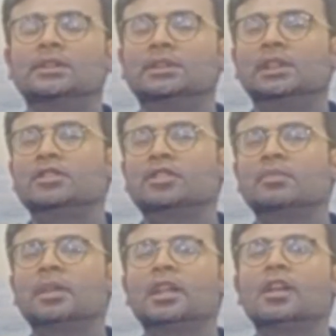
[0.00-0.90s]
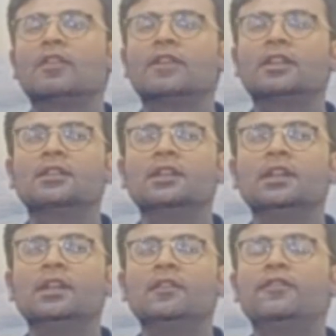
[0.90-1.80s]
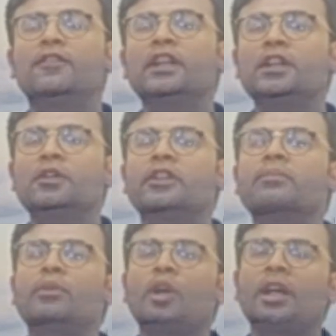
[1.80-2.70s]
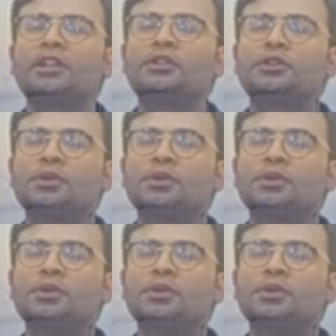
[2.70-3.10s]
The literal meaning of it: free your employees